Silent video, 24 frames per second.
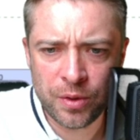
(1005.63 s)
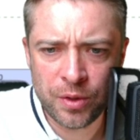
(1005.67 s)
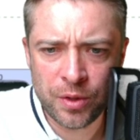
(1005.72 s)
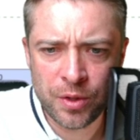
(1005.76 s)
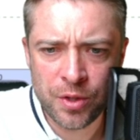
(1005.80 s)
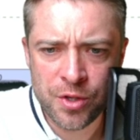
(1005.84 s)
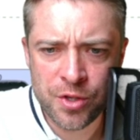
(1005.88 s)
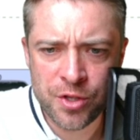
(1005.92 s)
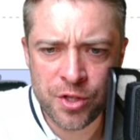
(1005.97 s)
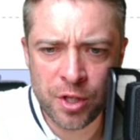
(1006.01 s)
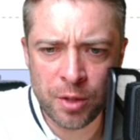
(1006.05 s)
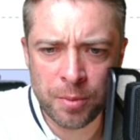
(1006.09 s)

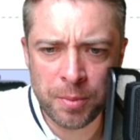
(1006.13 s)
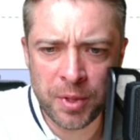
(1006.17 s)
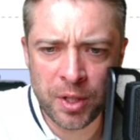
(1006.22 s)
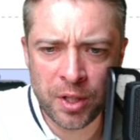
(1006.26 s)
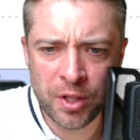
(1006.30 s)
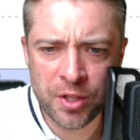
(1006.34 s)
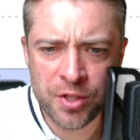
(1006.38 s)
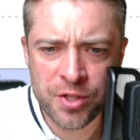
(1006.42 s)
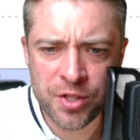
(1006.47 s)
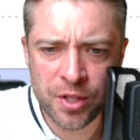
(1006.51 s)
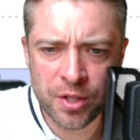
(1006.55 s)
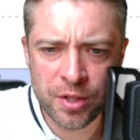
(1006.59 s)
Stop
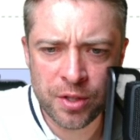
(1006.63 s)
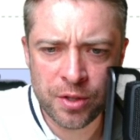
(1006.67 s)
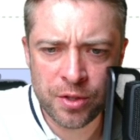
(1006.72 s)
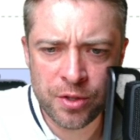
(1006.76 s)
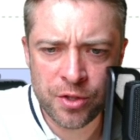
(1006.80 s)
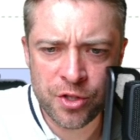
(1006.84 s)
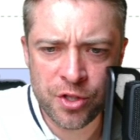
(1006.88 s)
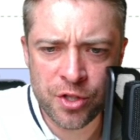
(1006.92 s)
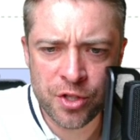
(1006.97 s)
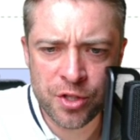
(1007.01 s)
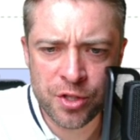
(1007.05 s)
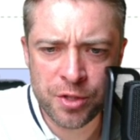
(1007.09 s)
loss
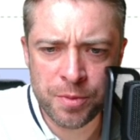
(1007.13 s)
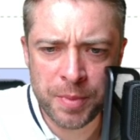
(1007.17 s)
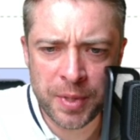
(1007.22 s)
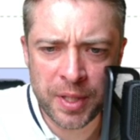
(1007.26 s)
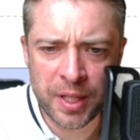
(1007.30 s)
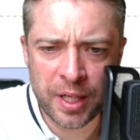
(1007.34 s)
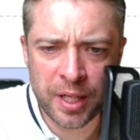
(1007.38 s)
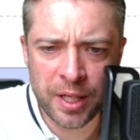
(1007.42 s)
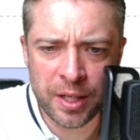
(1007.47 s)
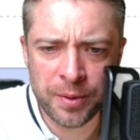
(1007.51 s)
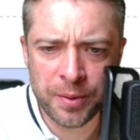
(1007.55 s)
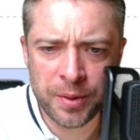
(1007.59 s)
just
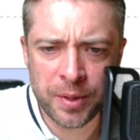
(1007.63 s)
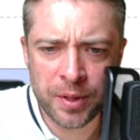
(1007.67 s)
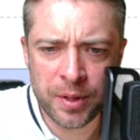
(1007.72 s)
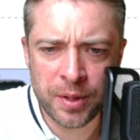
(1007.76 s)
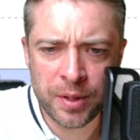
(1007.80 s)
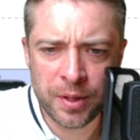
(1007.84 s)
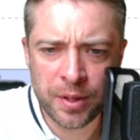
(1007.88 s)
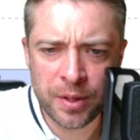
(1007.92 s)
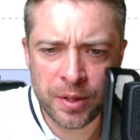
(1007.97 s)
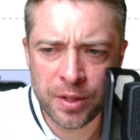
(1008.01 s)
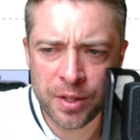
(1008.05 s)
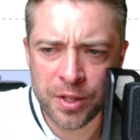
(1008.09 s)
below
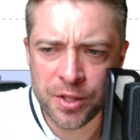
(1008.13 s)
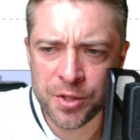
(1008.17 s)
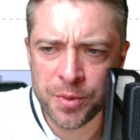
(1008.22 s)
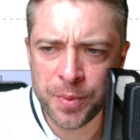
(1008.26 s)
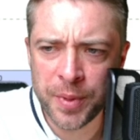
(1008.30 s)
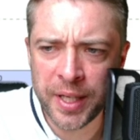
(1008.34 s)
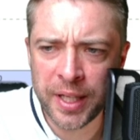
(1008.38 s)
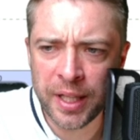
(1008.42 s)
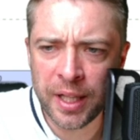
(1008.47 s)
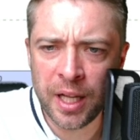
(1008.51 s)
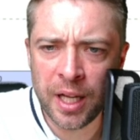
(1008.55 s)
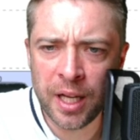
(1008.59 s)
the
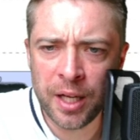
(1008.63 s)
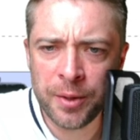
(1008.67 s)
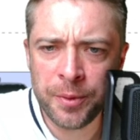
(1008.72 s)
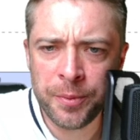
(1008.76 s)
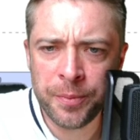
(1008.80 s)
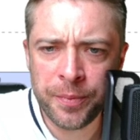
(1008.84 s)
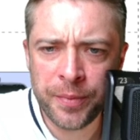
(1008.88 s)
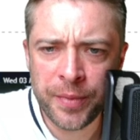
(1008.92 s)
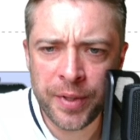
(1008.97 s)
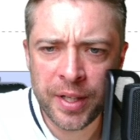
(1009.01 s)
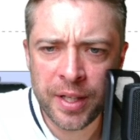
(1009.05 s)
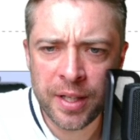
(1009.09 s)
swing low,
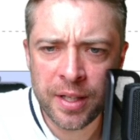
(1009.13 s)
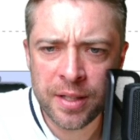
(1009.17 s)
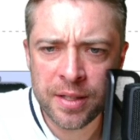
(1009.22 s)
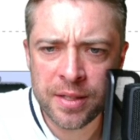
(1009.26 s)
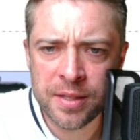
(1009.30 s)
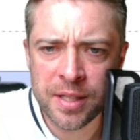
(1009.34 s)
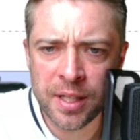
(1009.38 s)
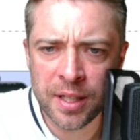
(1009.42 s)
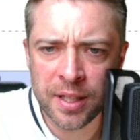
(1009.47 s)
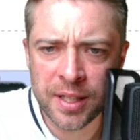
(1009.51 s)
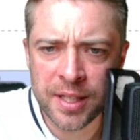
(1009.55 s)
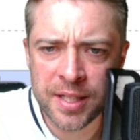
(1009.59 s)

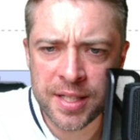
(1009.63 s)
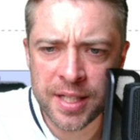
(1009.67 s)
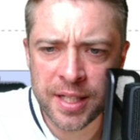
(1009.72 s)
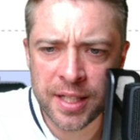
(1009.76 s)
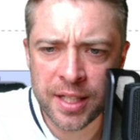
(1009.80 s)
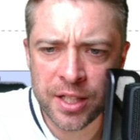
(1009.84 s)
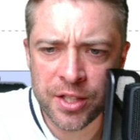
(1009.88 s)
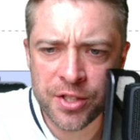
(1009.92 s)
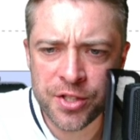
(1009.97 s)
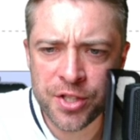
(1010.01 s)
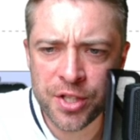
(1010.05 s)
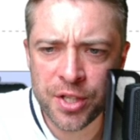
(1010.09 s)

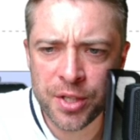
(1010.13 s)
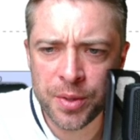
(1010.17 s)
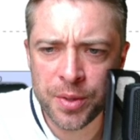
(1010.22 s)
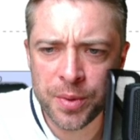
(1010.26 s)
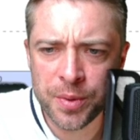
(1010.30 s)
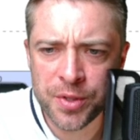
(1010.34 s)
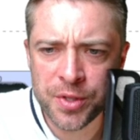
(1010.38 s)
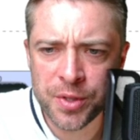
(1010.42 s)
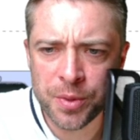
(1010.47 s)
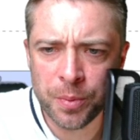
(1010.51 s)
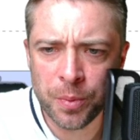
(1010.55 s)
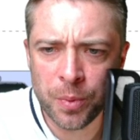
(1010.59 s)
targeting 2
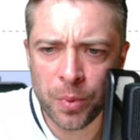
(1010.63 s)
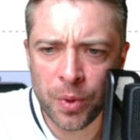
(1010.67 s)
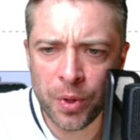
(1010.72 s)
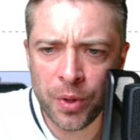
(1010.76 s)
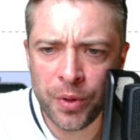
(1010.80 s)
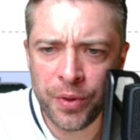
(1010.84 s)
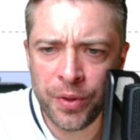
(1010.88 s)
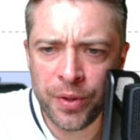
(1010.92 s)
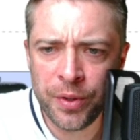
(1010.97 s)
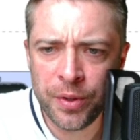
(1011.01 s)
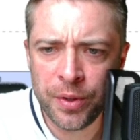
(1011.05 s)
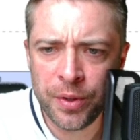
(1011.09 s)
to 1.